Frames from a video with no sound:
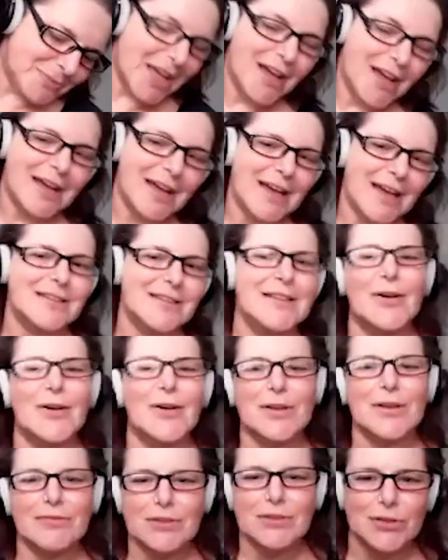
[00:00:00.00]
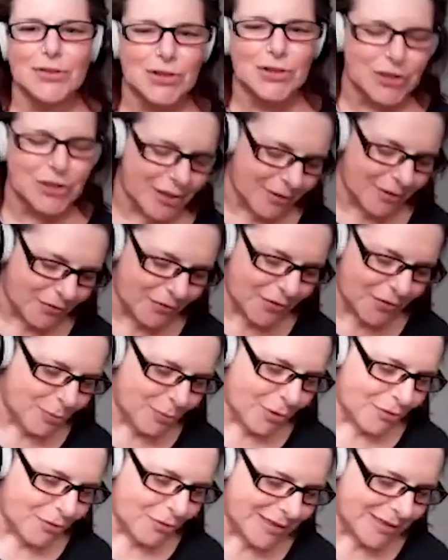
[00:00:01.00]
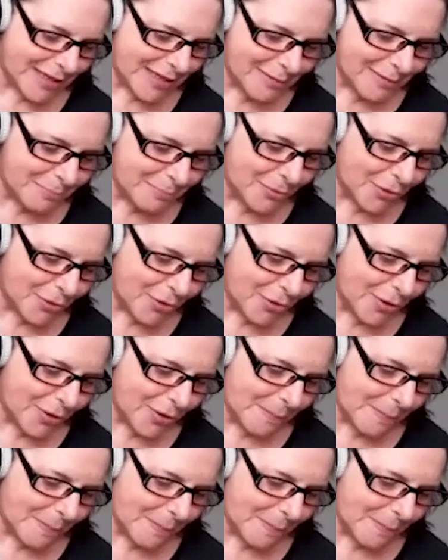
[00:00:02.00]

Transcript: Uh, I know you've touched on a few already, but